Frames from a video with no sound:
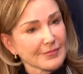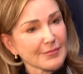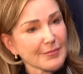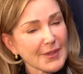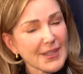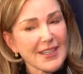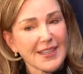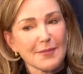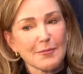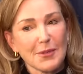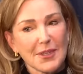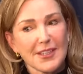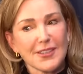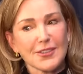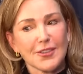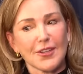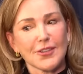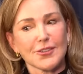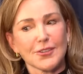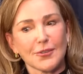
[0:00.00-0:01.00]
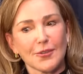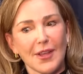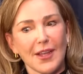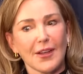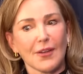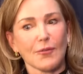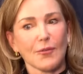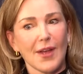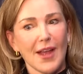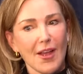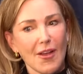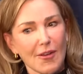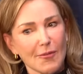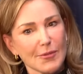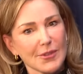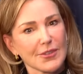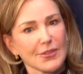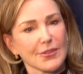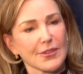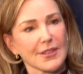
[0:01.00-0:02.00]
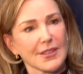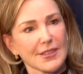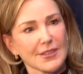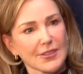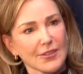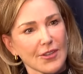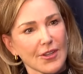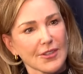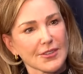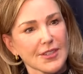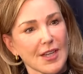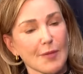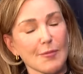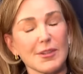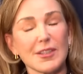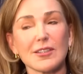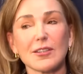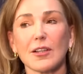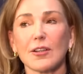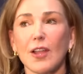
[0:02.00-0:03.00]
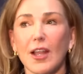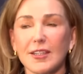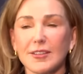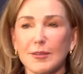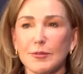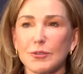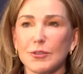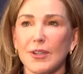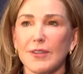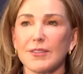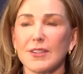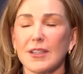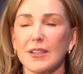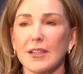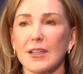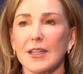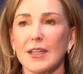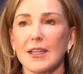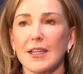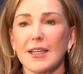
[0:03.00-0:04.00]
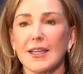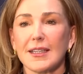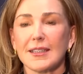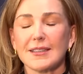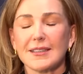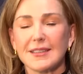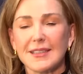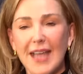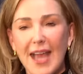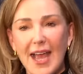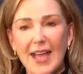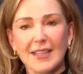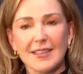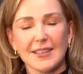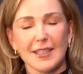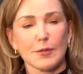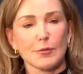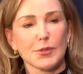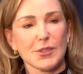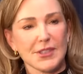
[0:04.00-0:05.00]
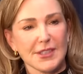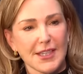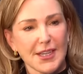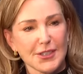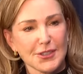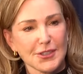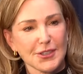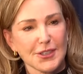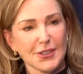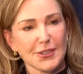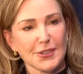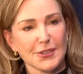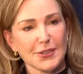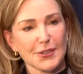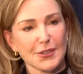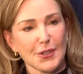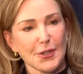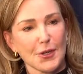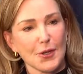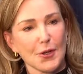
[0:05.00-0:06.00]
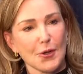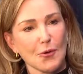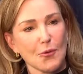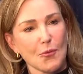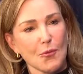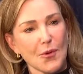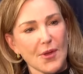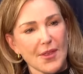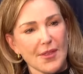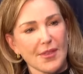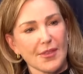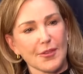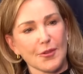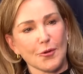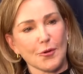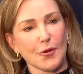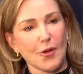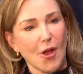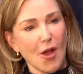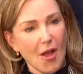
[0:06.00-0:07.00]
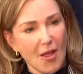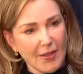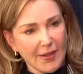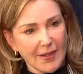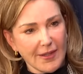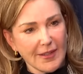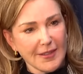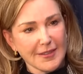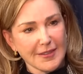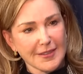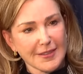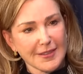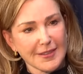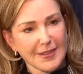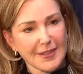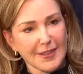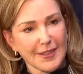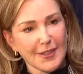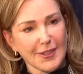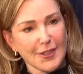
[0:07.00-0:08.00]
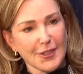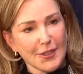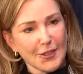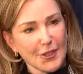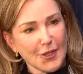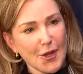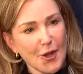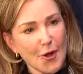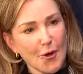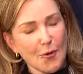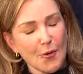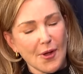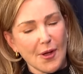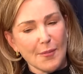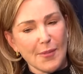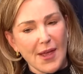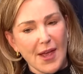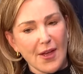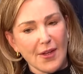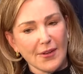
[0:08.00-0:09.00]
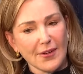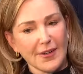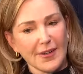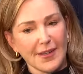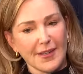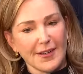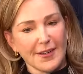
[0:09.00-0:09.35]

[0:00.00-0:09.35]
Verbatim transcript: But it, but it's also like wow I've been doing this a long time and a lot of times you'll have the exact same discussions with your colleagues, you know about